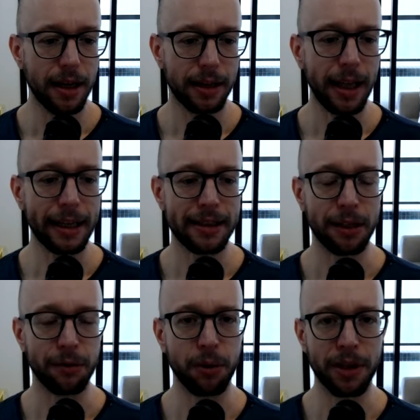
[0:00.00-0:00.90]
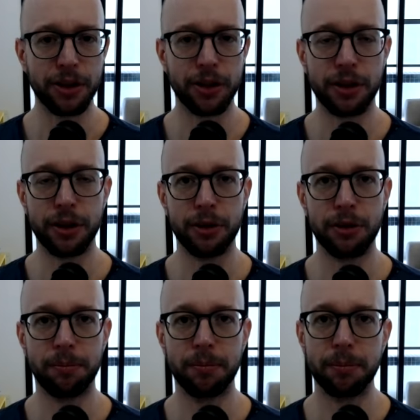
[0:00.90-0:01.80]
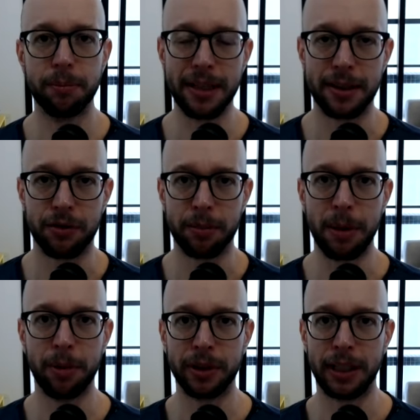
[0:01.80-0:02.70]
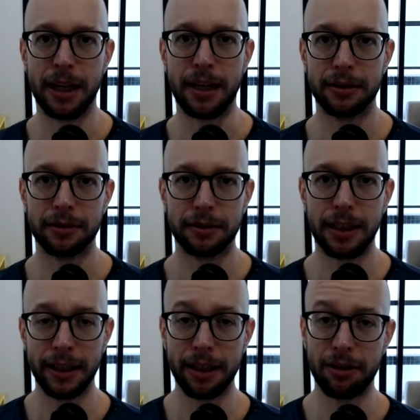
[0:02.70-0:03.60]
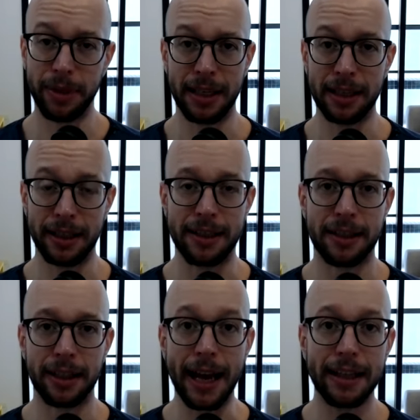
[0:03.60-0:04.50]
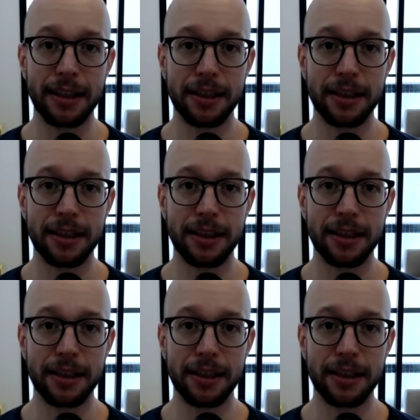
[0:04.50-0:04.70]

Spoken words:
And like I said, we want to do business with people that are a little bit at least like